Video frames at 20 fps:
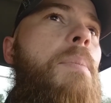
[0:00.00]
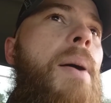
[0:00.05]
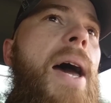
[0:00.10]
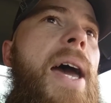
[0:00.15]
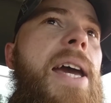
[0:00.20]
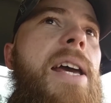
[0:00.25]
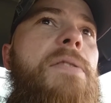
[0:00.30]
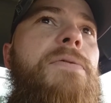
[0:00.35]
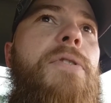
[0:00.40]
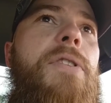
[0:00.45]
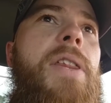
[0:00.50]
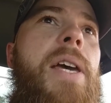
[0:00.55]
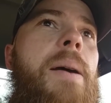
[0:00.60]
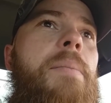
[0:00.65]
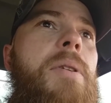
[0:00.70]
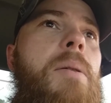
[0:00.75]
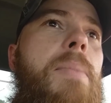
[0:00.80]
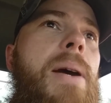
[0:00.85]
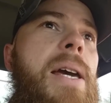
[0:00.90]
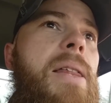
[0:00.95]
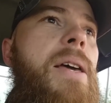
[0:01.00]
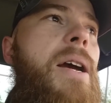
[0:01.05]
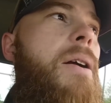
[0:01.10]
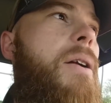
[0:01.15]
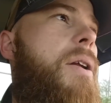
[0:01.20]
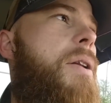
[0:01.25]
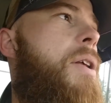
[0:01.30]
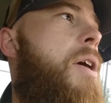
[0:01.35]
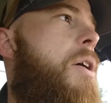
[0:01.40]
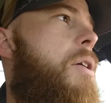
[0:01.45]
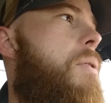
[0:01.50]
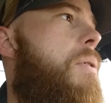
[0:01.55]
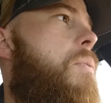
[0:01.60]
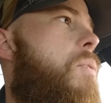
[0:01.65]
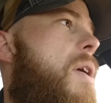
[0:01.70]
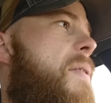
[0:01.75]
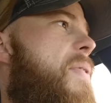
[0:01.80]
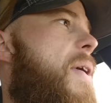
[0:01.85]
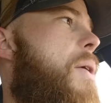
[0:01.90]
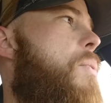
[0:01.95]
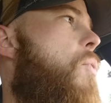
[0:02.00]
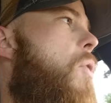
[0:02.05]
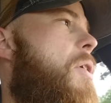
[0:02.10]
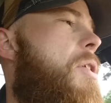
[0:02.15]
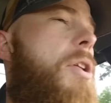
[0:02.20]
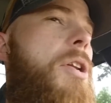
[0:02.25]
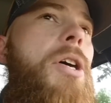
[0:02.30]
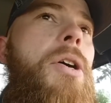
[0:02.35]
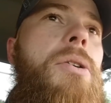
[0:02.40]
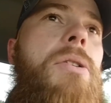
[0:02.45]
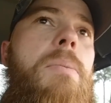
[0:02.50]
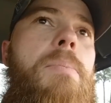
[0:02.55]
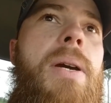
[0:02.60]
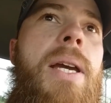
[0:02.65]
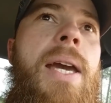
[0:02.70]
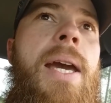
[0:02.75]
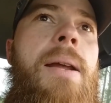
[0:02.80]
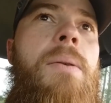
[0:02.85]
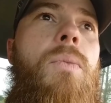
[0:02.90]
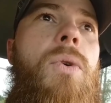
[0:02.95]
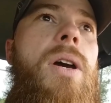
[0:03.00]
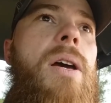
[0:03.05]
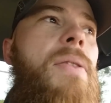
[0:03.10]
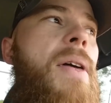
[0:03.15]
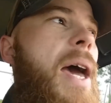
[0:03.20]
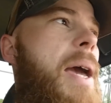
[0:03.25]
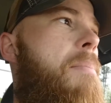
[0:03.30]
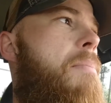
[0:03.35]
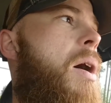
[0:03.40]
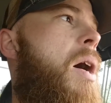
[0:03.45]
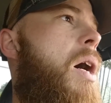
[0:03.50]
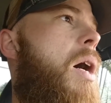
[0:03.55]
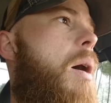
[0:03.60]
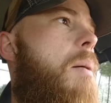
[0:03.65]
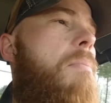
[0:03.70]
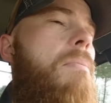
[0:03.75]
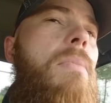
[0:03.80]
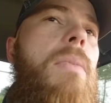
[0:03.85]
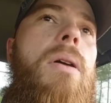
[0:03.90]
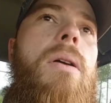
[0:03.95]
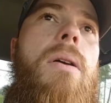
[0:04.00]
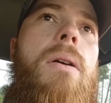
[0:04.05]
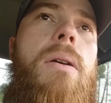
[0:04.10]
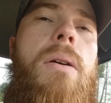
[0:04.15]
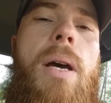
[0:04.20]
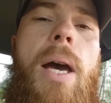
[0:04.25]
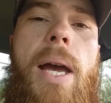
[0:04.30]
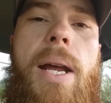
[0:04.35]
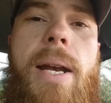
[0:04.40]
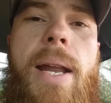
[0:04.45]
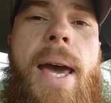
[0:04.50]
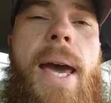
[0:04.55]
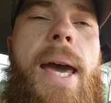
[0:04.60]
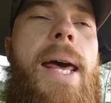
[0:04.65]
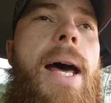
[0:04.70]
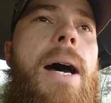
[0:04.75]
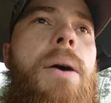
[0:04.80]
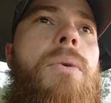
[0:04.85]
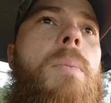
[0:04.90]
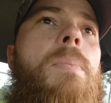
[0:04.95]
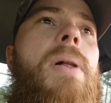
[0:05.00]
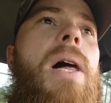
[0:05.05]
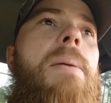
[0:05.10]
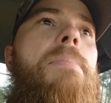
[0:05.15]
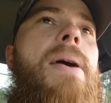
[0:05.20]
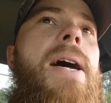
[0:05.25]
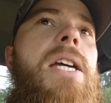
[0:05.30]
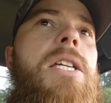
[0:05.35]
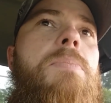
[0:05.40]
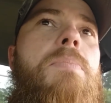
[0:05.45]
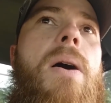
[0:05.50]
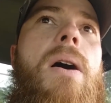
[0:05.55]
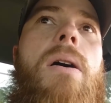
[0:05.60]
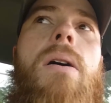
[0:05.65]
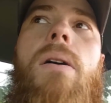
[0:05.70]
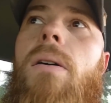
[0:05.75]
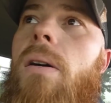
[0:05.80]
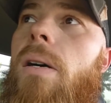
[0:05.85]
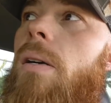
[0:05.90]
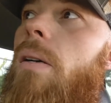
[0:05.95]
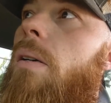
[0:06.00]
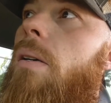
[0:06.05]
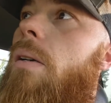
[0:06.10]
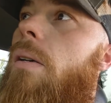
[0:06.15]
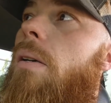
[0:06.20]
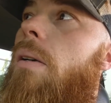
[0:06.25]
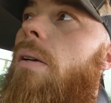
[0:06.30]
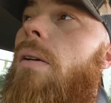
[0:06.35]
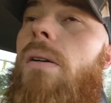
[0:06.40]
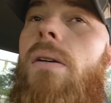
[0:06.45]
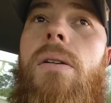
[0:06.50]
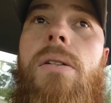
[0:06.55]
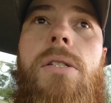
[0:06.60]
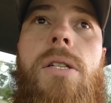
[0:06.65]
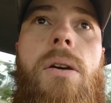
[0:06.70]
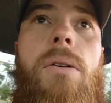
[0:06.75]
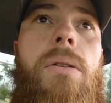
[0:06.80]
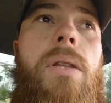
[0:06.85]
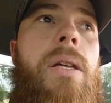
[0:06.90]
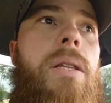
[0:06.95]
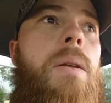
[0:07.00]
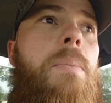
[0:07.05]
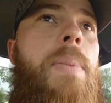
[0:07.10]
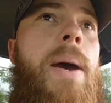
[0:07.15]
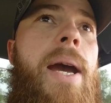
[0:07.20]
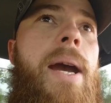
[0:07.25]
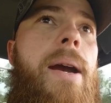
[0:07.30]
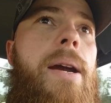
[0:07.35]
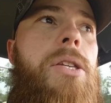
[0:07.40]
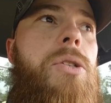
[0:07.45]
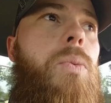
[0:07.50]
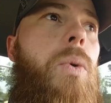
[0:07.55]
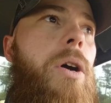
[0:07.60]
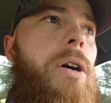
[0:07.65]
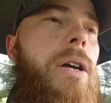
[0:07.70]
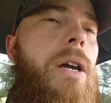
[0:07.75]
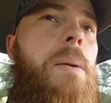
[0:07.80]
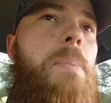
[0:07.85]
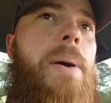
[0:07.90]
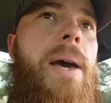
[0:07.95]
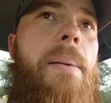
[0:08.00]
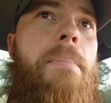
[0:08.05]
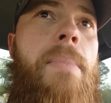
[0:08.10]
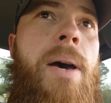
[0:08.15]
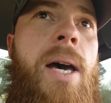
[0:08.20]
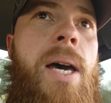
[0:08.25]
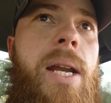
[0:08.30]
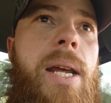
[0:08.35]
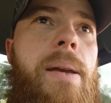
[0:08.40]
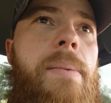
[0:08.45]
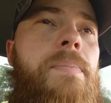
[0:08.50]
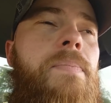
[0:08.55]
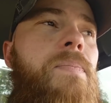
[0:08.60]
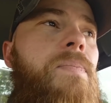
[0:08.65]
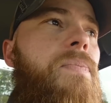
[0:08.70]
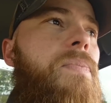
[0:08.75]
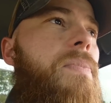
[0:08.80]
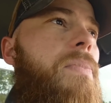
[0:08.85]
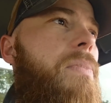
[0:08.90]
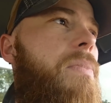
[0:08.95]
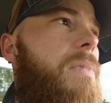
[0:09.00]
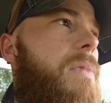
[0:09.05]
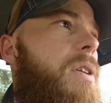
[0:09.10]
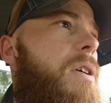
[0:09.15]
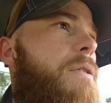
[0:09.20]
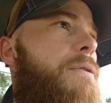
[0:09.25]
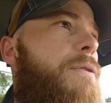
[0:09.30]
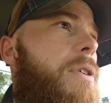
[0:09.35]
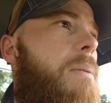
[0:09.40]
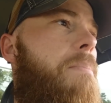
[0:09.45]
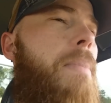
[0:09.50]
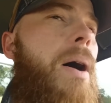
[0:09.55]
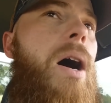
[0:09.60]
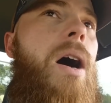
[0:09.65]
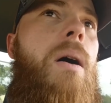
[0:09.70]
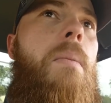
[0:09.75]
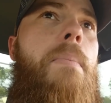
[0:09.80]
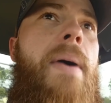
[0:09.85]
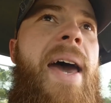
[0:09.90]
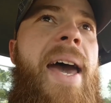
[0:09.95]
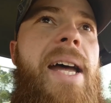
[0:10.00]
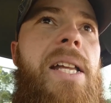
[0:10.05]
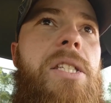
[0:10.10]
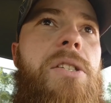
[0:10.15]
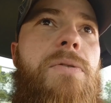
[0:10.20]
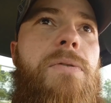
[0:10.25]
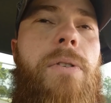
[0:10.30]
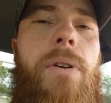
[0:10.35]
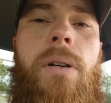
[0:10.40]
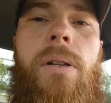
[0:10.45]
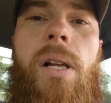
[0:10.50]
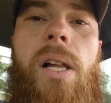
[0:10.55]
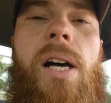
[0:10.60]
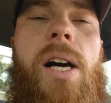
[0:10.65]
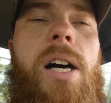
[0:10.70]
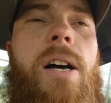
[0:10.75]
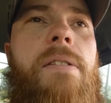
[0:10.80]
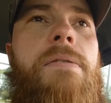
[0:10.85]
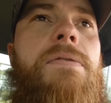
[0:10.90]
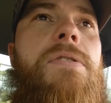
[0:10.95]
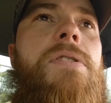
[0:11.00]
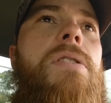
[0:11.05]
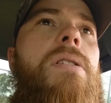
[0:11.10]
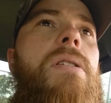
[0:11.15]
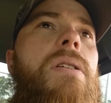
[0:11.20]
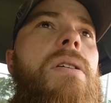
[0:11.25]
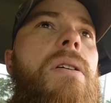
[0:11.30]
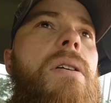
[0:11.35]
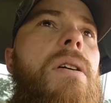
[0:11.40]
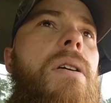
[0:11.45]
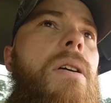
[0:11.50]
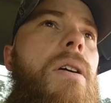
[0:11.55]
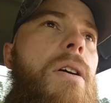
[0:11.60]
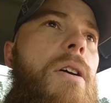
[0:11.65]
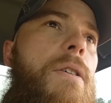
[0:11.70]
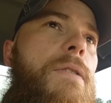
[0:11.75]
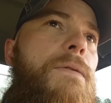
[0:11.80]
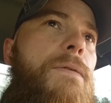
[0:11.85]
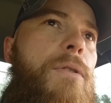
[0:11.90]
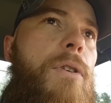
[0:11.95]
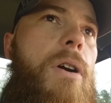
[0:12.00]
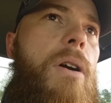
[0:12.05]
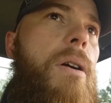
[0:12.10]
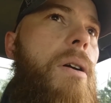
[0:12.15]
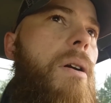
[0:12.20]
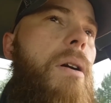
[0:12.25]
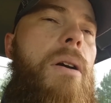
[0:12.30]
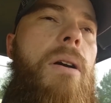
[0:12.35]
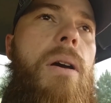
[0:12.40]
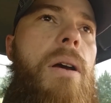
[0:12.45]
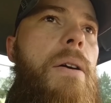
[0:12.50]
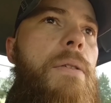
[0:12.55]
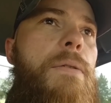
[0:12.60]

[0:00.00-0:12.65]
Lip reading: paid for them to be there to do and what they wanted to do to begin with. Hey mom, hey dad, I want to play baseball. So then the parents work up that money for the ball bats, for gloves, for